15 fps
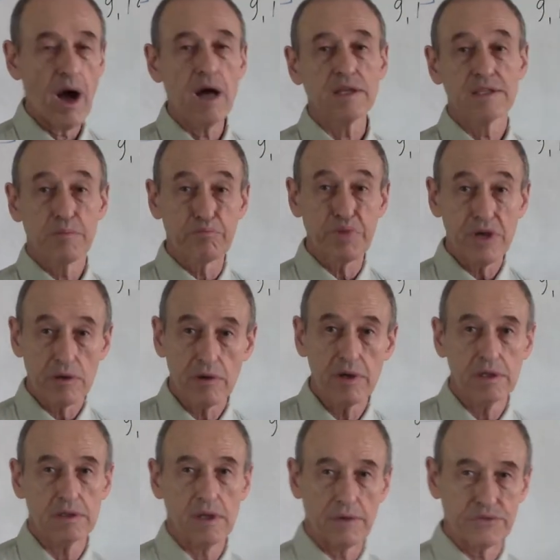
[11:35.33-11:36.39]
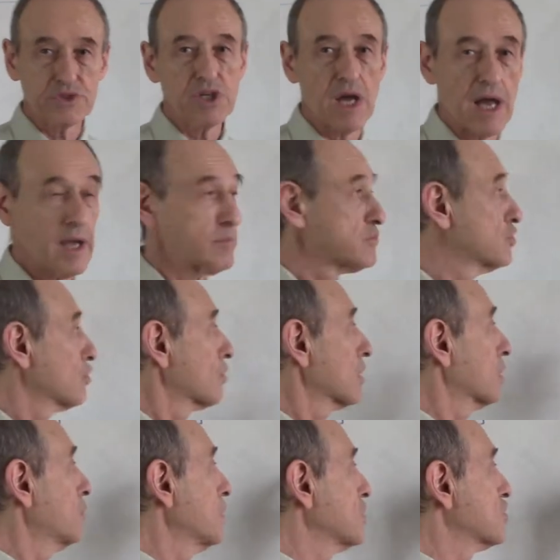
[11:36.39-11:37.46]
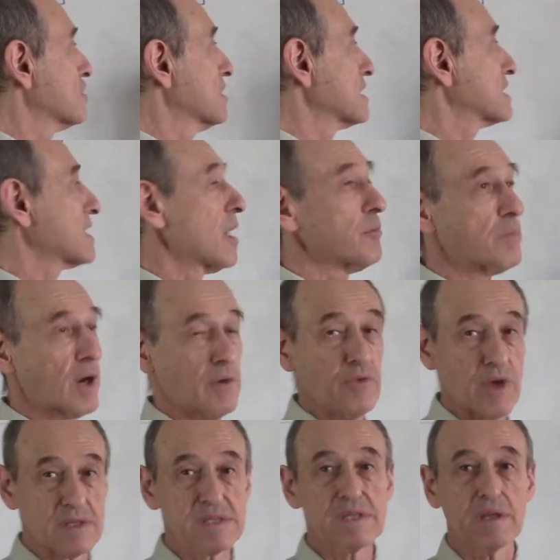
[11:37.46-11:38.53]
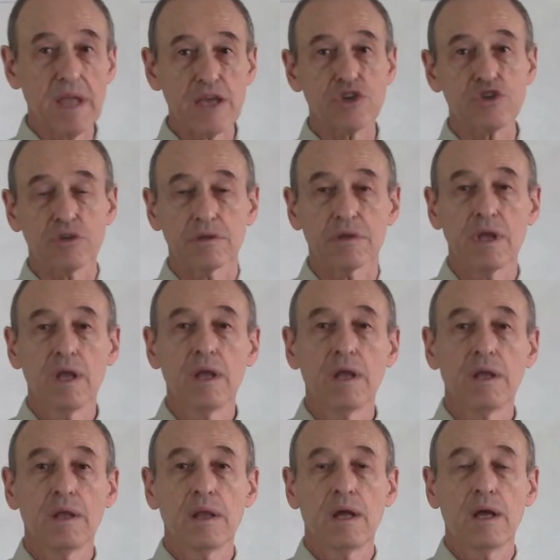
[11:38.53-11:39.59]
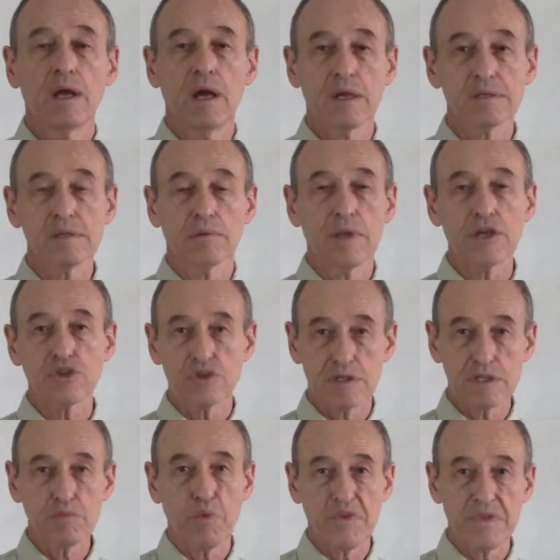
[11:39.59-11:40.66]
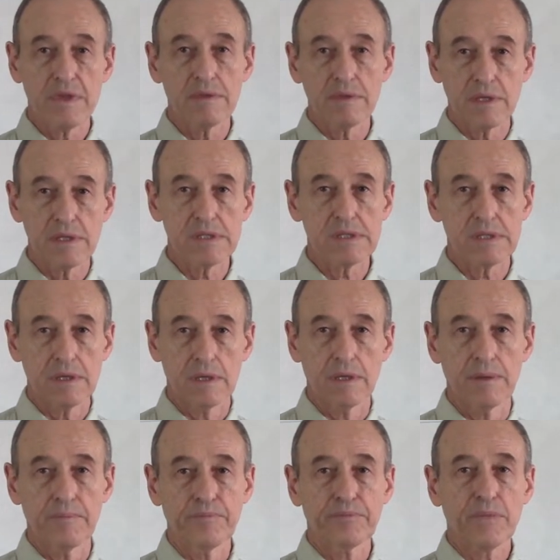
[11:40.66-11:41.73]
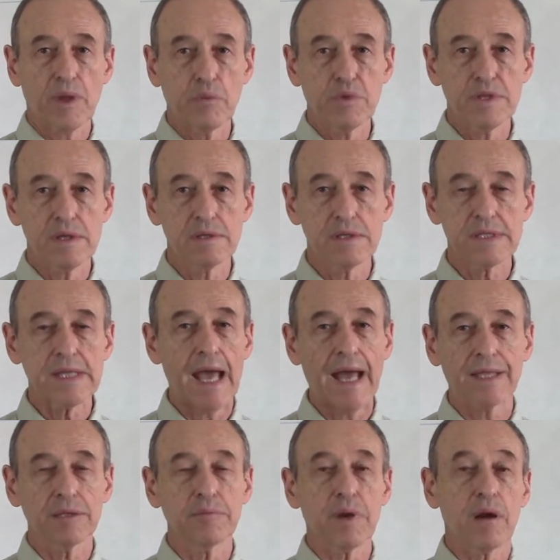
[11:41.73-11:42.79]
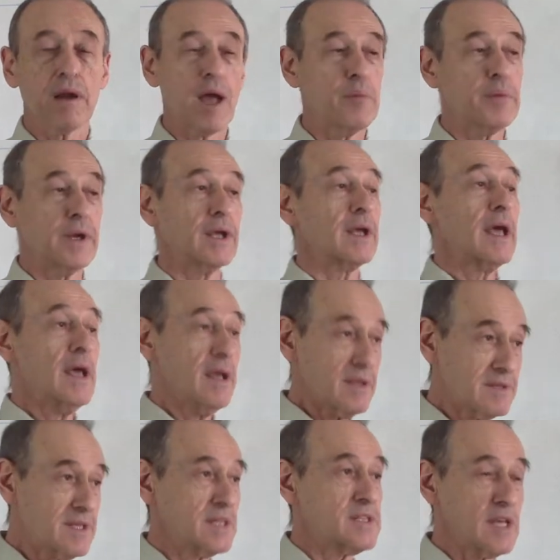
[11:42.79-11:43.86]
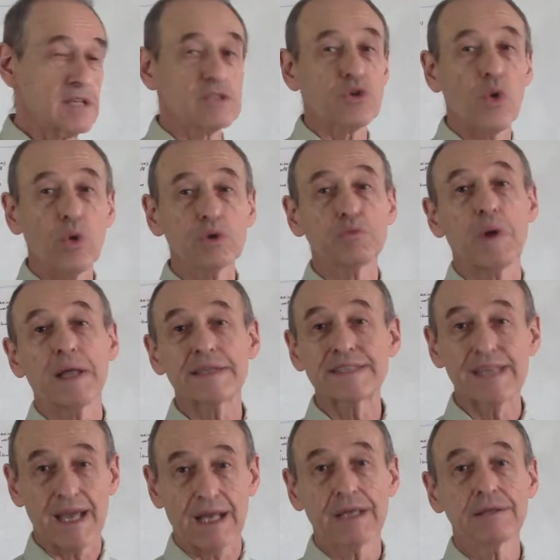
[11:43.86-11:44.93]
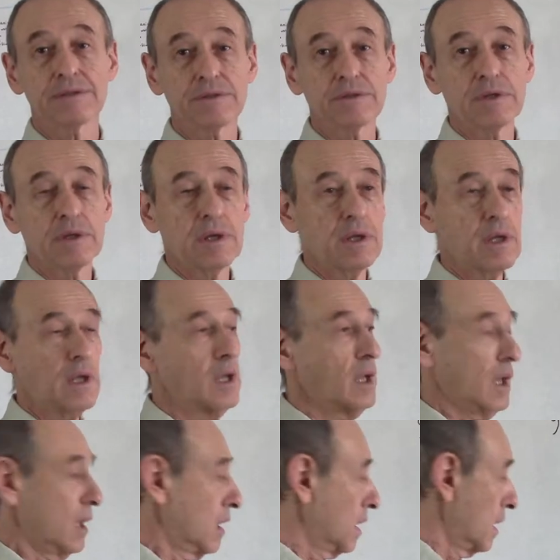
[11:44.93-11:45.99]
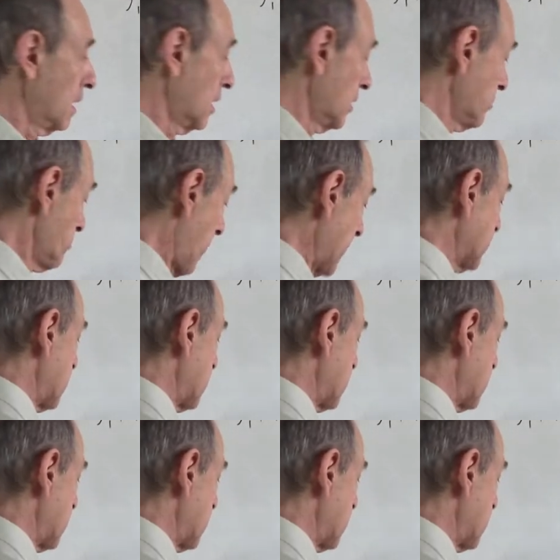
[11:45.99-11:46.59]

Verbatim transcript: the period of time during which this number of oscillations within this atom are happening. This is called 1 second by